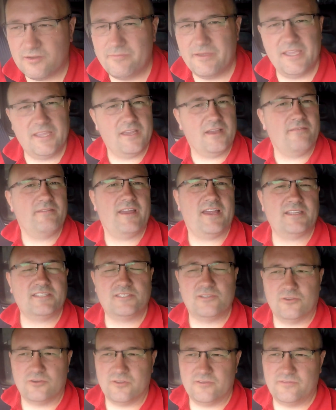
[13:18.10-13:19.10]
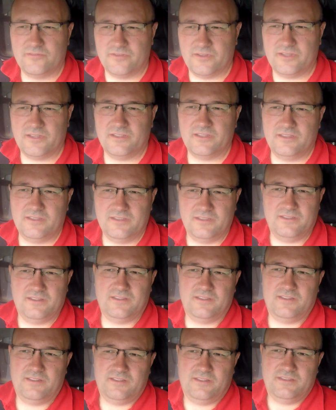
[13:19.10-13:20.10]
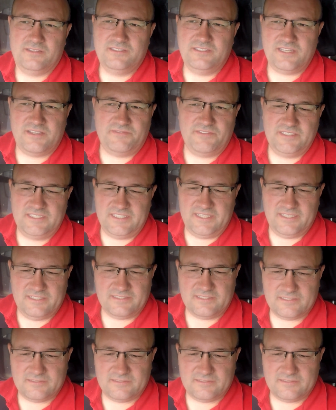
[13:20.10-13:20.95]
to make up that sort of deficit